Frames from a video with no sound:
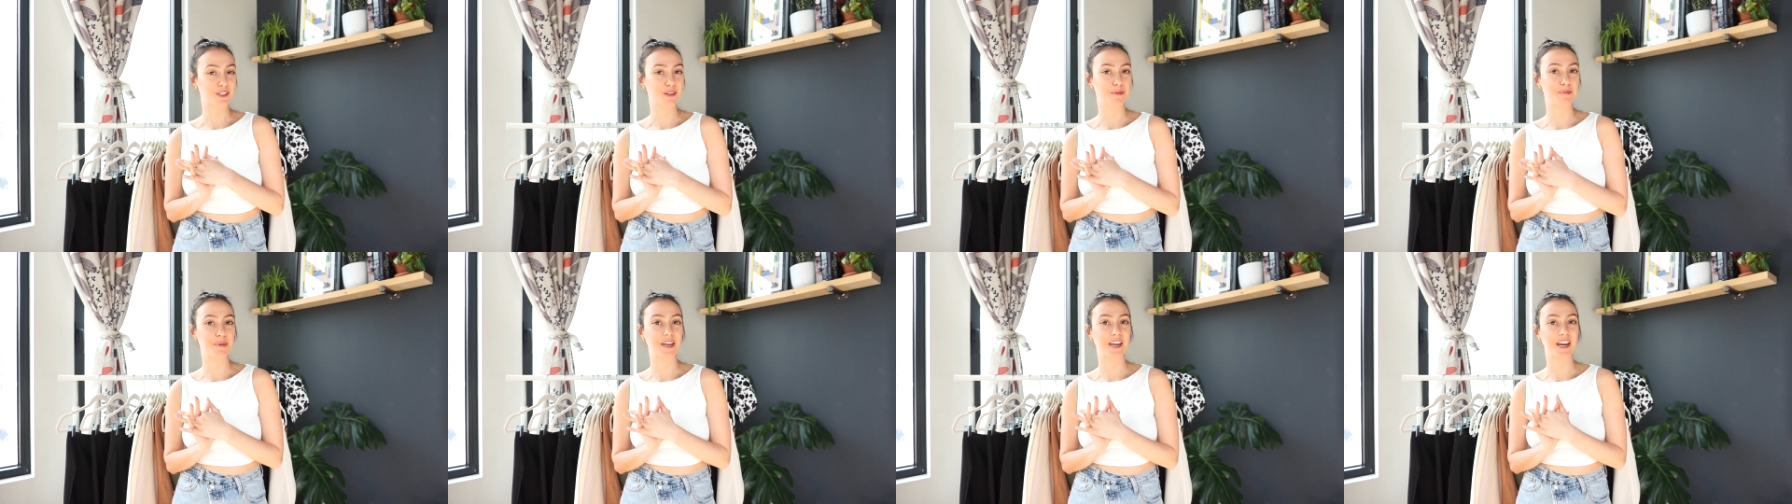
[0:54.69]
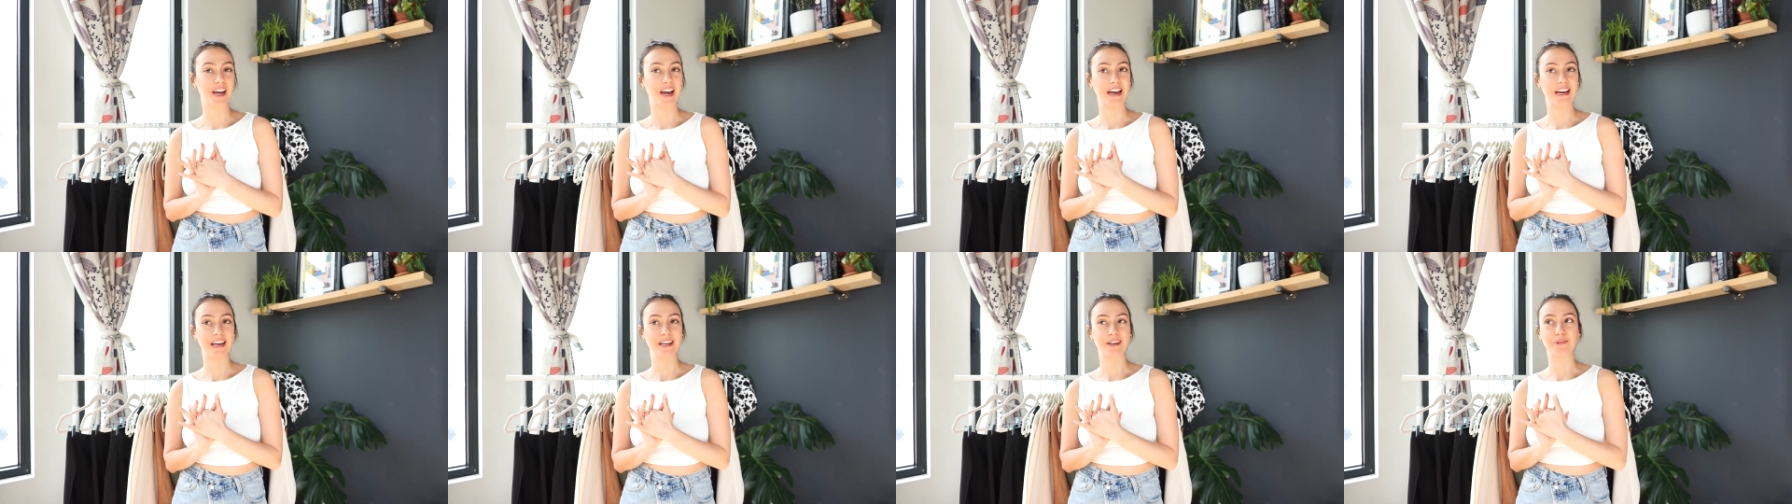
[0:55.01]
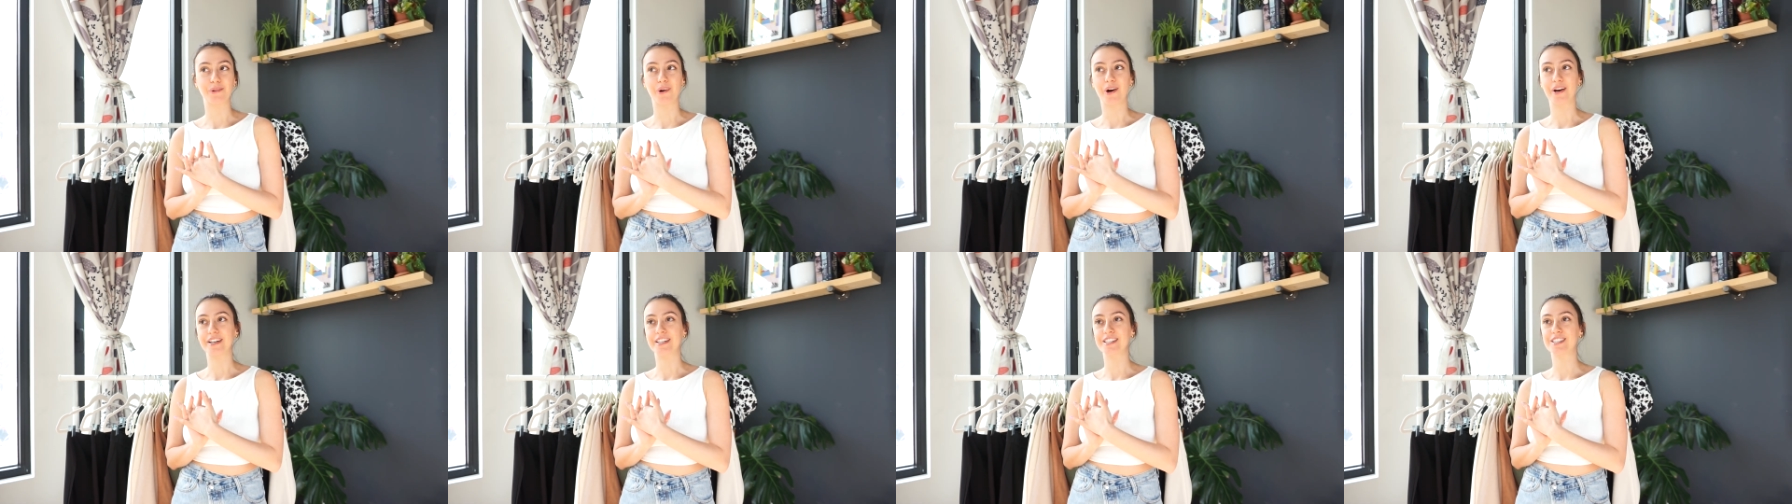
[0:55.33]
to me and
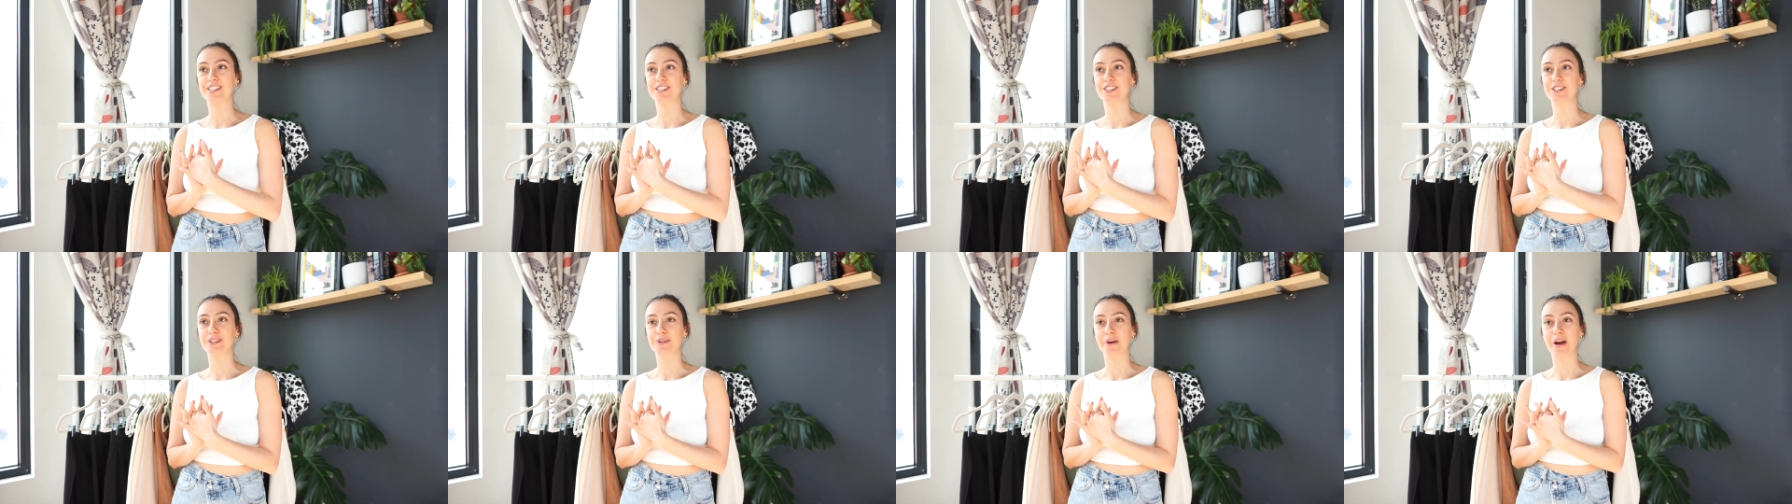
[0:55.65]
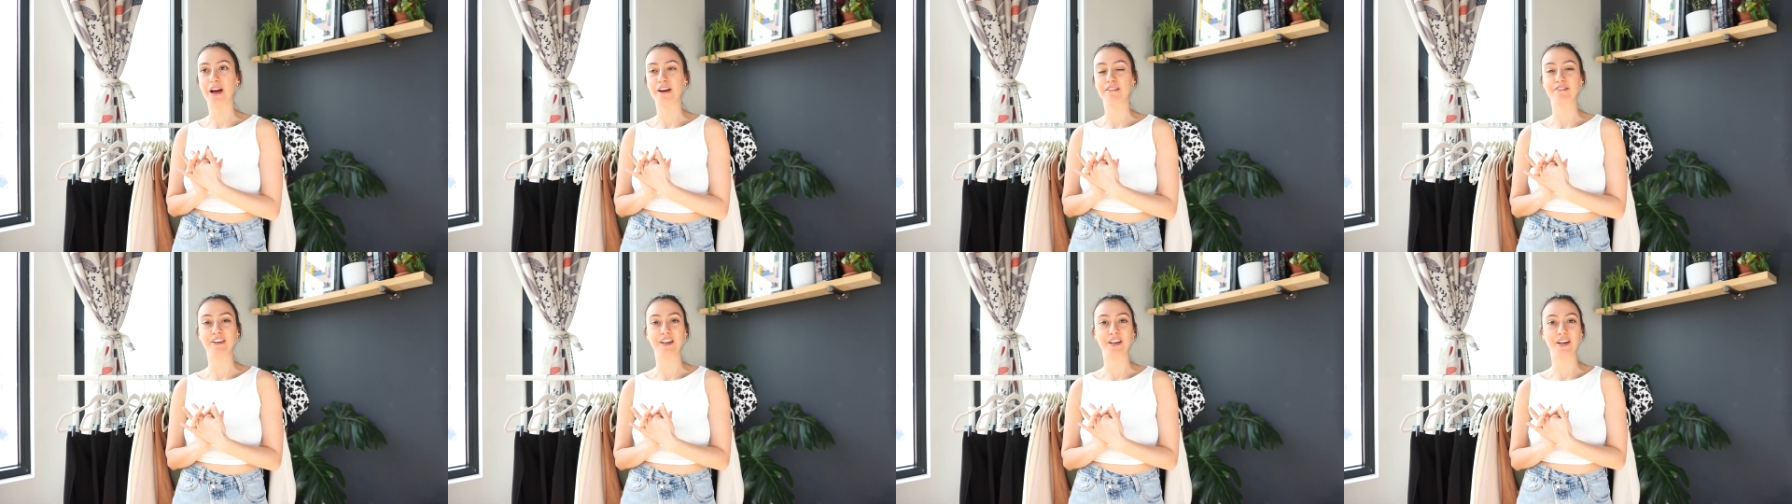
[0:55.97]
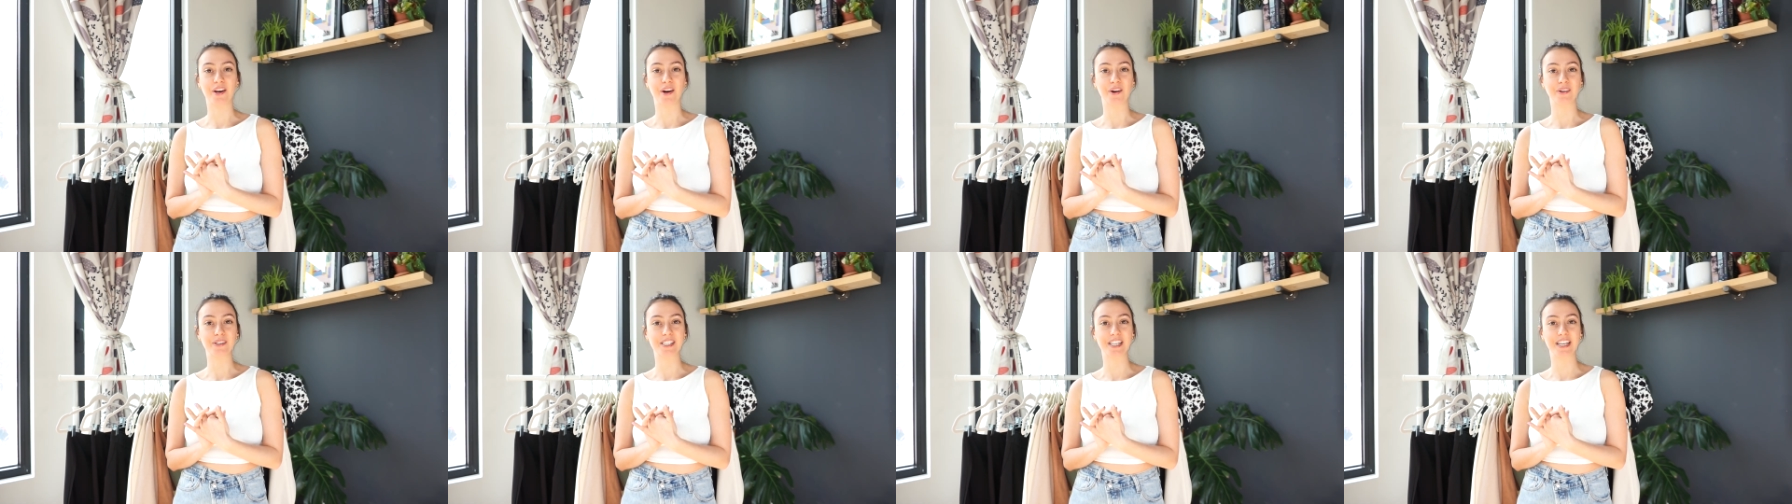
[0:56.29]
wanted to do a
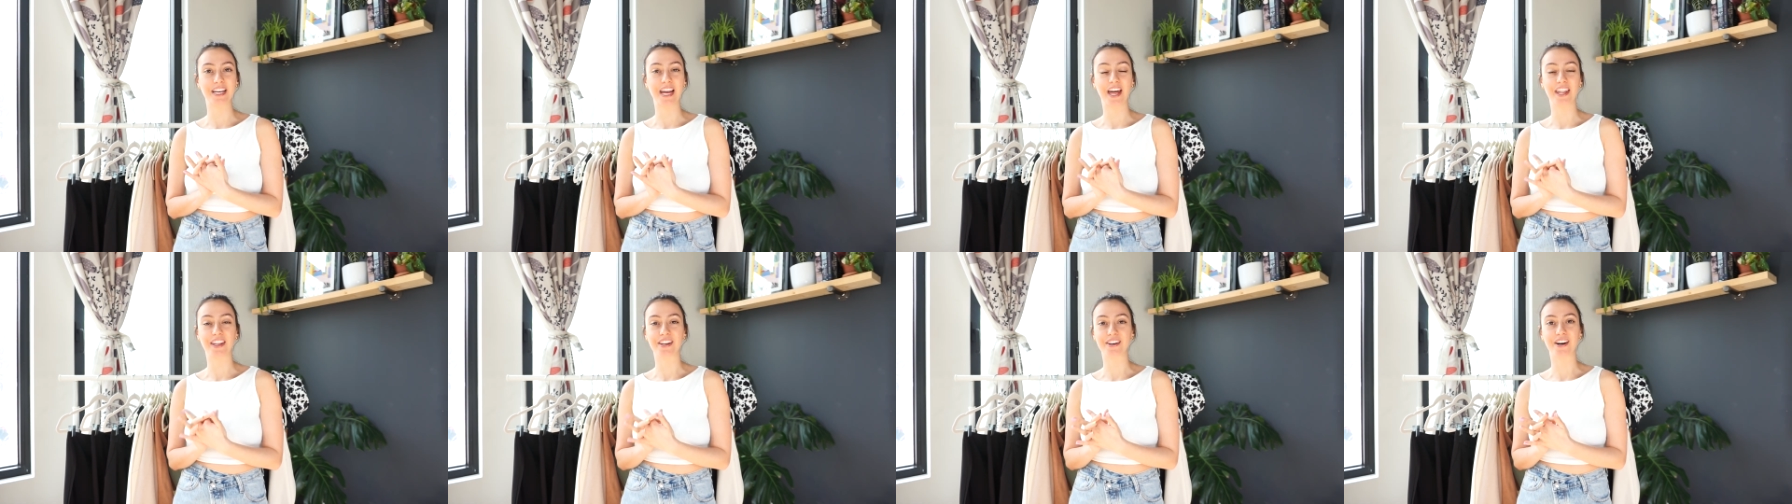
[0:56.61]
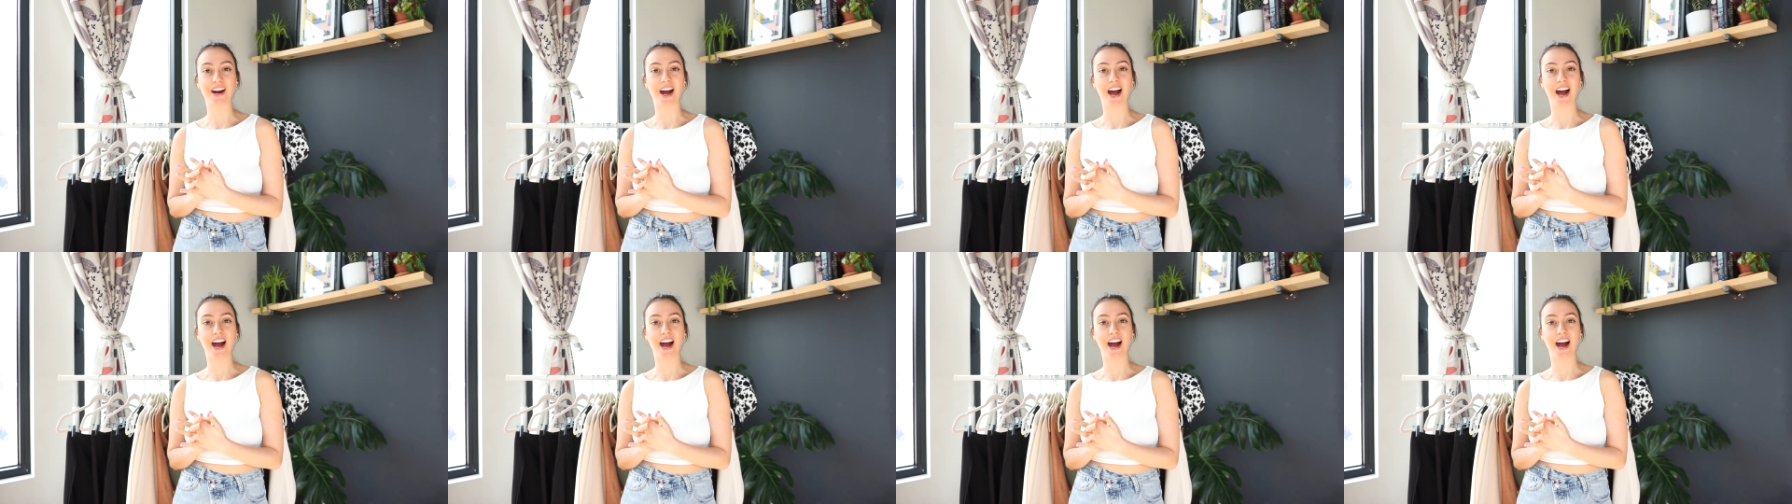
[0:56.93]
video together.